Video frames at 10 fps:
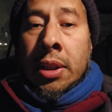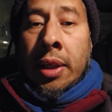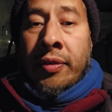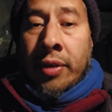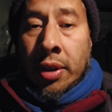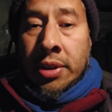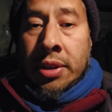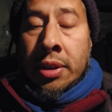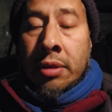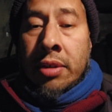Of course,
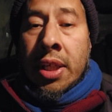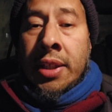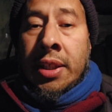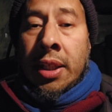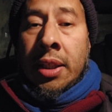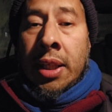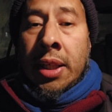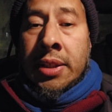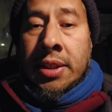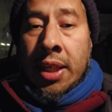the Creator
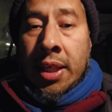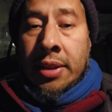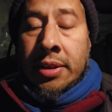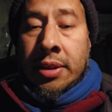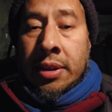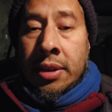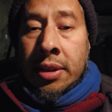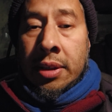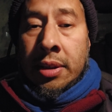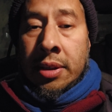Allah says
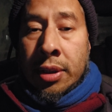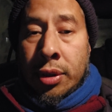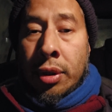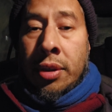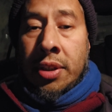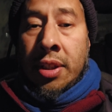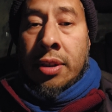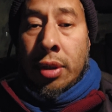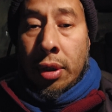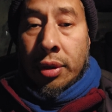the choice
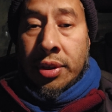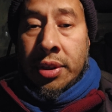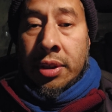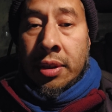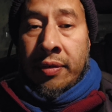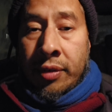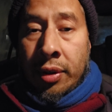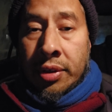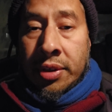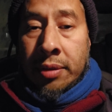is yours, of
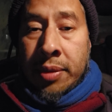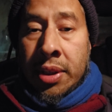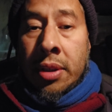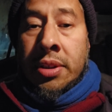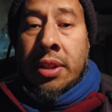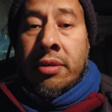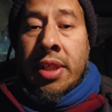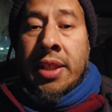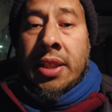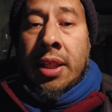course, because the
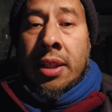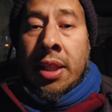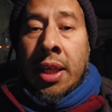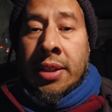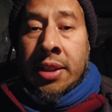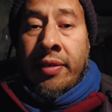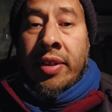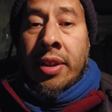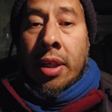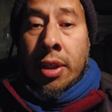Creator Allah has
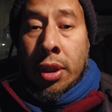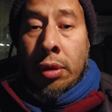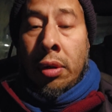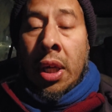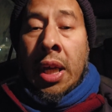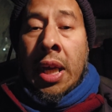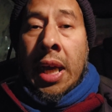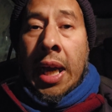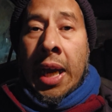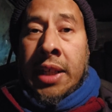given you
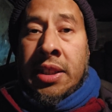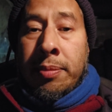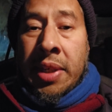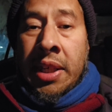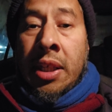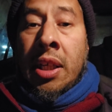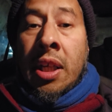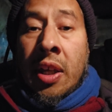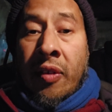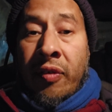and me
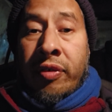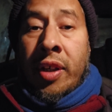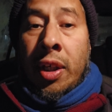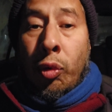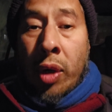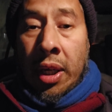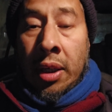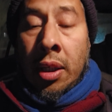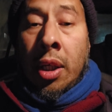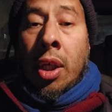free
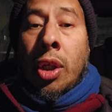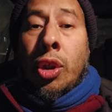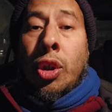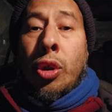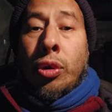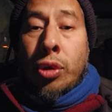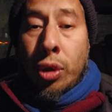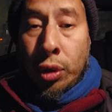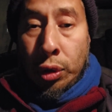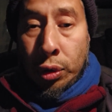will to
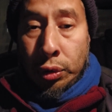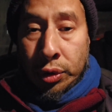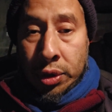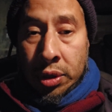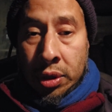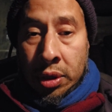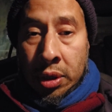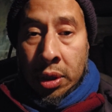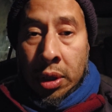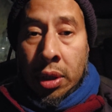choose
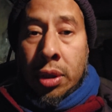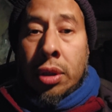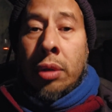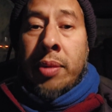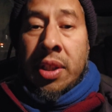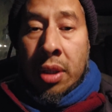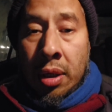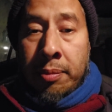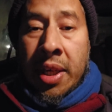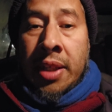to
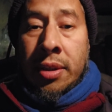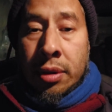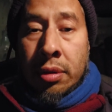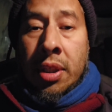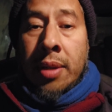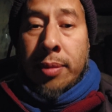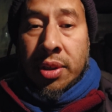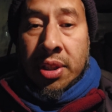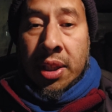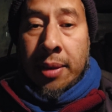become a Sunni
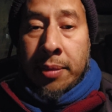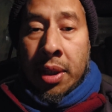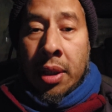Muslim